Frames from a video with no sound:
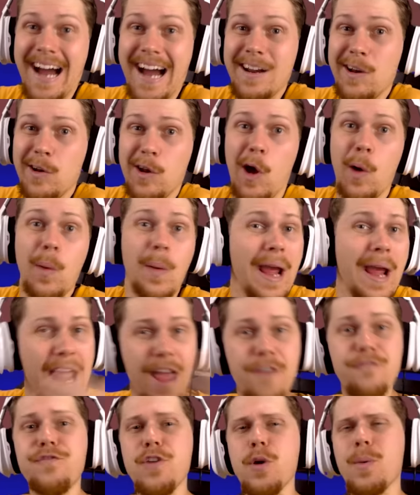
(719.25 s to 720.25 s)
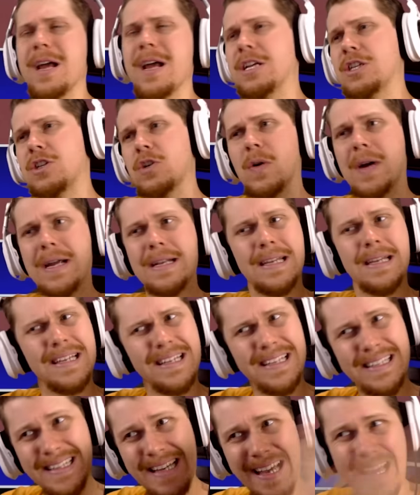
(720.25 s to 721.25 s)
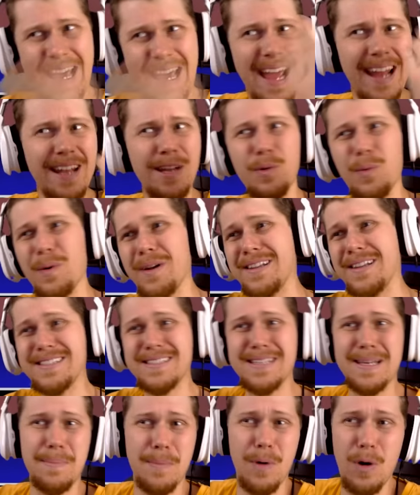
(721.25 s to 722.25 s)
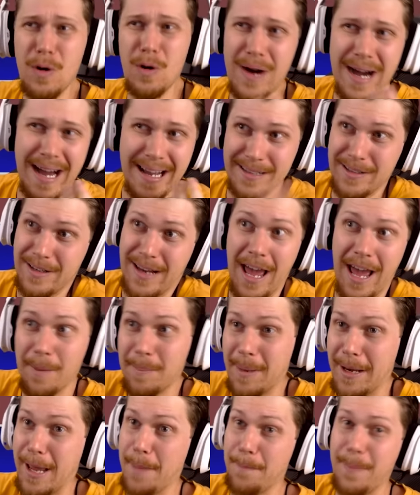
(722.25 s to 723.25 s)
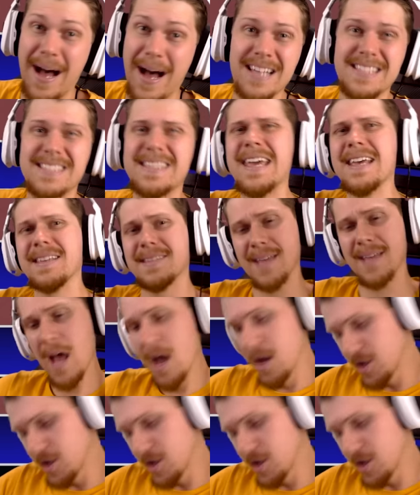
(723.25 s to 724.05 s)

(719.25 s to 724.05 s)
I don't know. If you enjoyed and you want to see more, I don't know how I'm going to get past this.